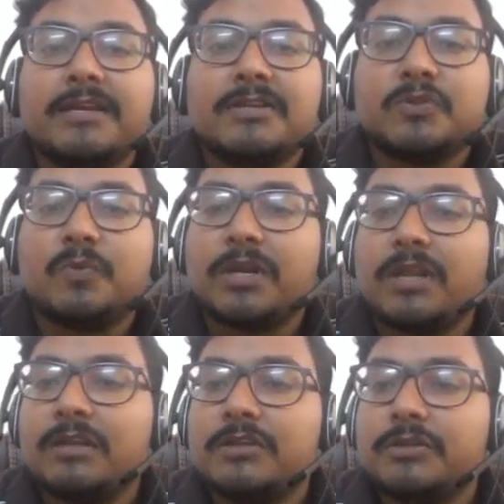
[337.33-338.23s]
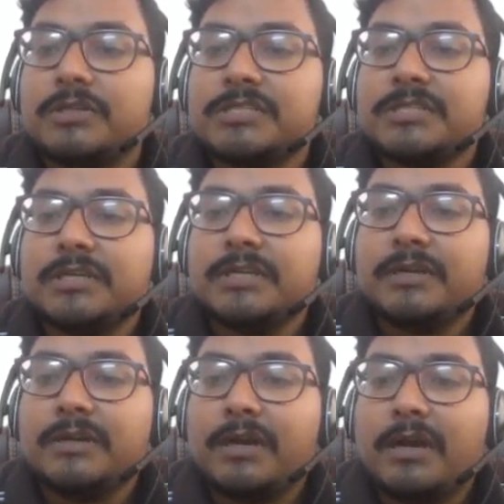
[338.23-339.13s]
So what I'll do is
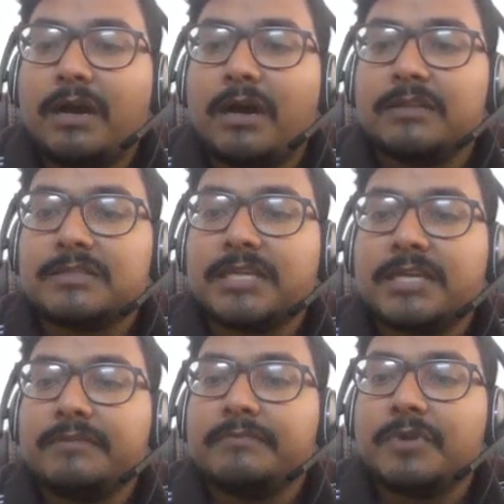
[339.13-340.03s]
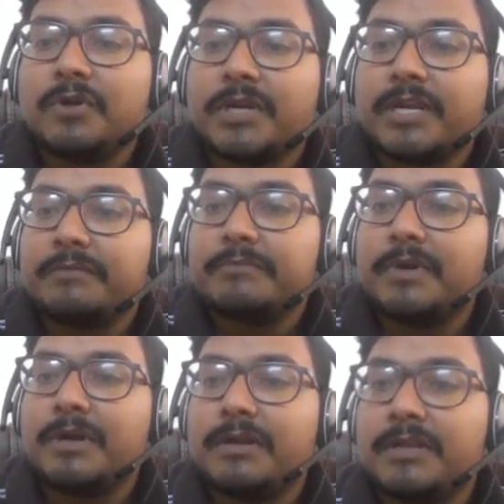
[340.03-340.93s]
I'll say, okay,
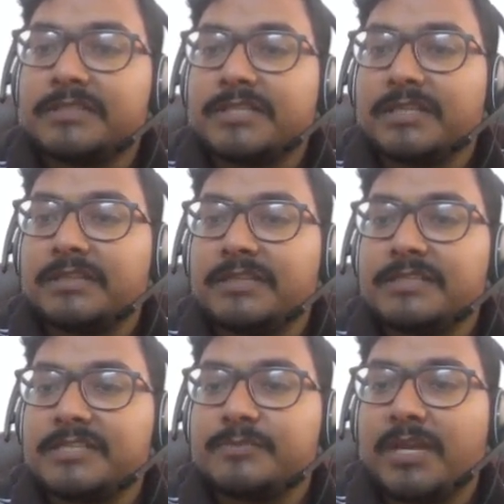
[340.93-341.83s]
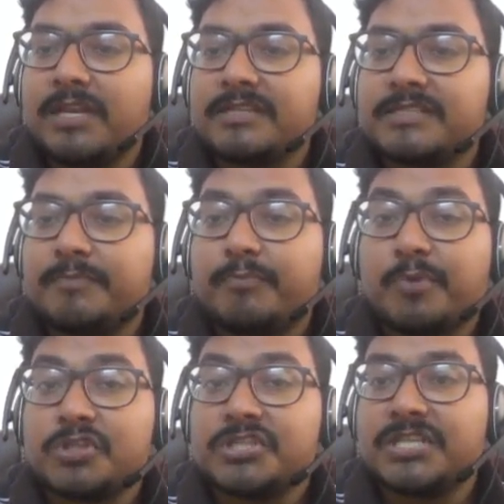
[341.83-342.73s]
let's say this is my list,
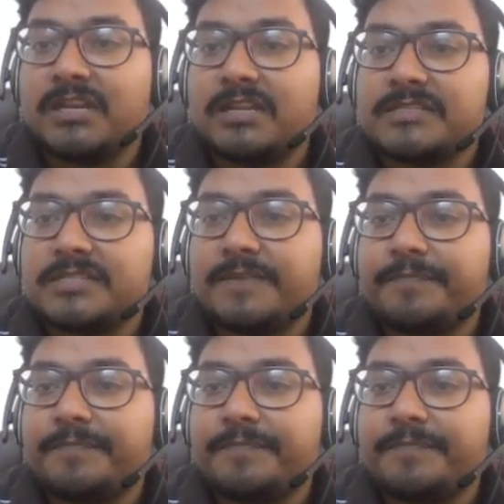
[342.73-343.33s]
processing list.